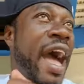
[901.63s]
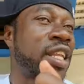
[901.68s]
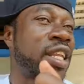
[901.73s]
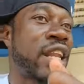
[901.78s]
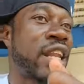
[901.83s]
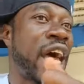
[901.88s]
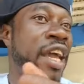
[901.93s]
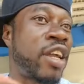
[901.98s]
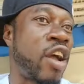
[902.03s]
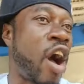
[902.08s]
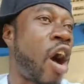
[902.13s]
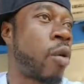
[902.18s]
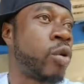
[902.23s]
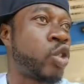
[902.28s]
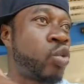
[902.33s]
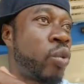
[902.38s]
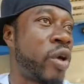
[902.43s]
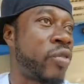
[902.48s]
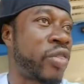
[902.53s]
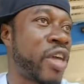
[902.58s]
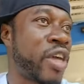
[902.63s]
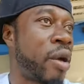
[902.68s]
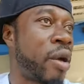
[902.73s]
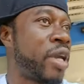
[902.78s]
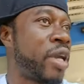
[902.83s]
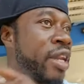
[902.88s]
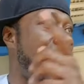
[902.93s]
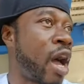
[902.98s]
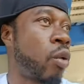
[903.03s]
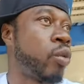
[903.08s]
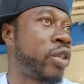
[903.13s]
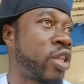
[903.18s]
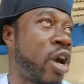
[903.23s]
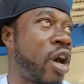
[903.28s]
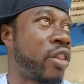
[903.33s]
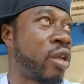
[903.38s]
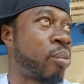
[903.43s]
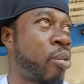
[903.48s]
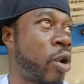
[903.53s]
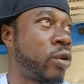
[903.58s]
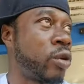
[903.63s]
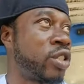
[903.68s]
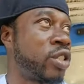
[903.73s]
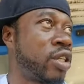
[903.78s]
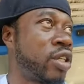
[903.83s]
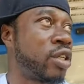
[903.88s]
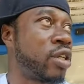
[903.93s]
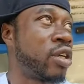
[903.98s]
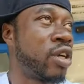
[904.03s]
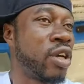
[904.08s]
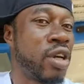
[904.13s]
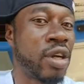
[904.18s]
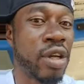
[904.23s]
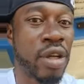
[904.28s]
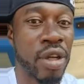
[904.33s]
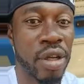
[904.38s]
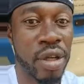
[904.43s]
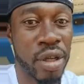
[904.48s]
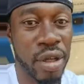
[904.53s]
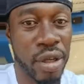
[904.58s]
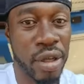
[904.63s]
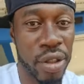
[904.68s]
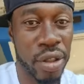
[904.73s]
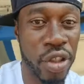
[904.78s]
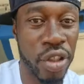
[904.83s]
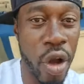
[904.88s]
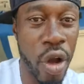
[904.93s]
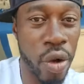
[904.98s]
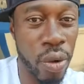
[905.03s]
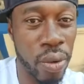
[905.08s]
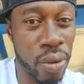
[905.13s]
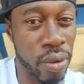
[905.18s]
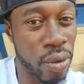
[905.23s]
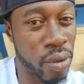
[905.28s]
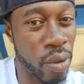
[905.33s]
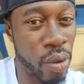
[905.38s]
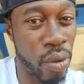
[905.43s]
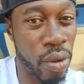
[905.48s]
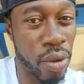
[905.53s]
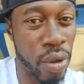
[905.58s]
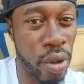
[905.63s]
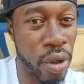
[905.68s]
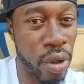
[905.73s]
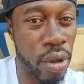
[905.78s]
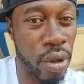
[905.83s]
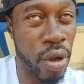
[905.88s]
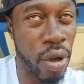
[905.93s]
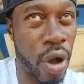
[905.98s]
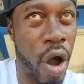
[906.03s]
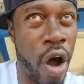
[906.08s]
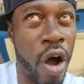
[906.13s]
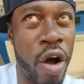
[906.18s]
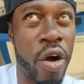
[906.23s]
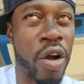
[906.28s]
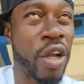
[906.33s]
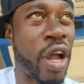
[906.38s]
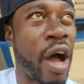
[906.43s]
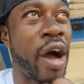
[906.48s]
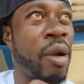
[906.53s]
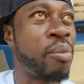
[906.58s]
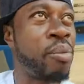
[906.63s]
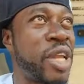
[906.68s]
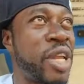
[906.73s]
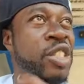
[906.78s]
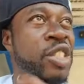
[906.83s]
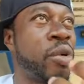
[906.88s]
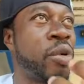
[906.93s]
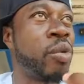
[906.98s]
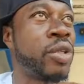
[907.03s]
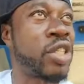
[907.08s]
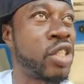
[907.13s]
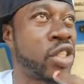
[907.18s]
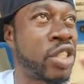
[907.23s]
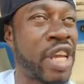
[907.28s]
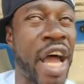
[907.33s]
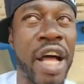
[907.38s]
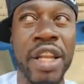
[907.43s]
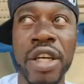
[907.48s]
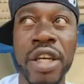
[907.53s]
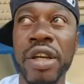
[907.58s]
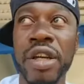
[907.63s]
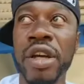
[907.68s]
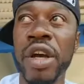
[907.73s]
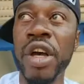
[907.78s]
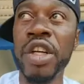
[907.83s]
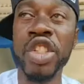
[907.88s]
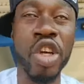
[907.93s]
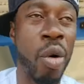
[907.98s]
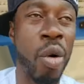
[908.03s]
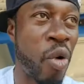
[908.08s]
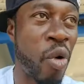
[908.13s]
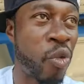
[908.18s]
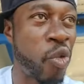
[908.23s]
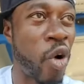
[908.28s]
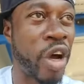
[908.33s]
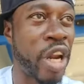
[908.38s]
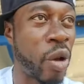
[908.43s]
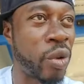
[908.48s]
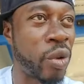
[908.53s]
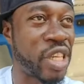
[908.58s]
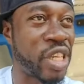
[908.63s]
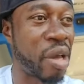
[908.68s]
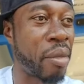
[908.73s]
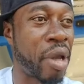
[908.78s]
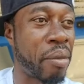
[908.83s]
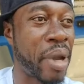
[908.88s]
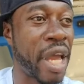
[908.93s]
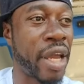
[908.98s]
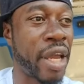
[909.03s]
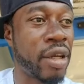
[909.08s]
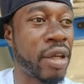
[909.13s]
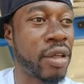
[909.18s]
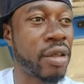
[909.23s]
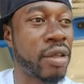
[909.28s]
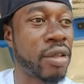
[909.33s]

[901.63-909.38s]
acting like God was with them and not with the other person. So, God blessed me with this talent. So before there was MMA,